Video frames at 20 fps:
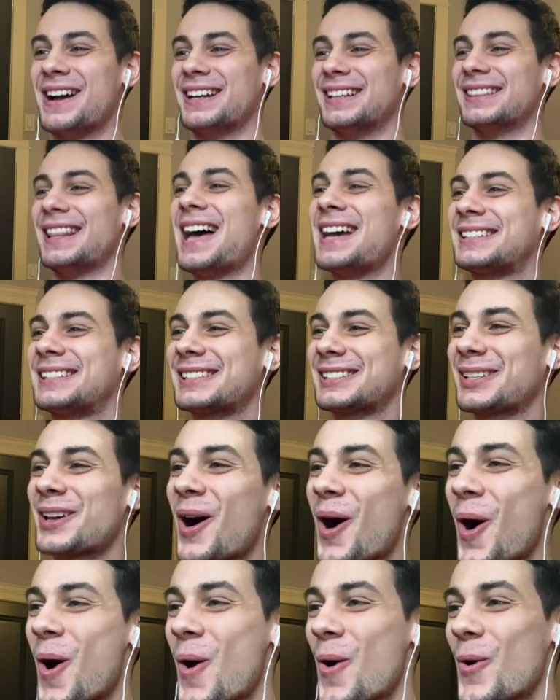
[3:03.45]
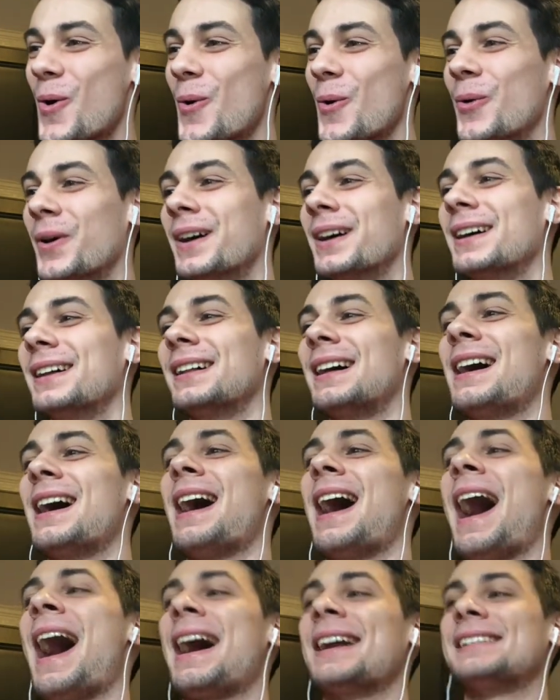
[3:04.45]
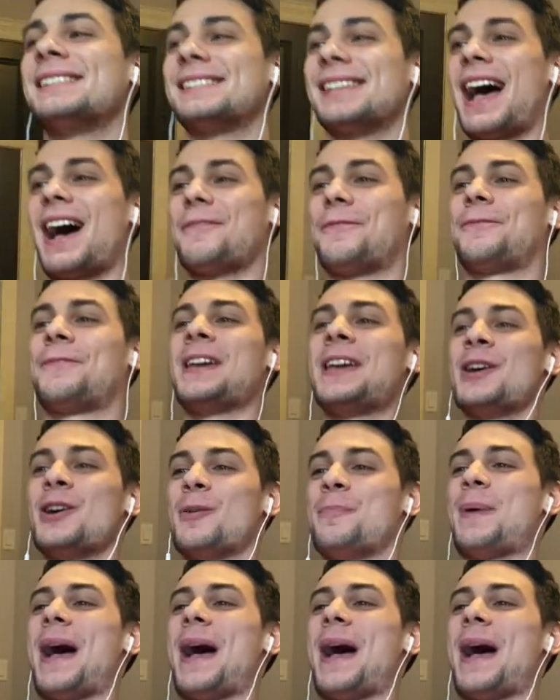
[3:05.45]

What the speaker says: Let's go. How does that feel,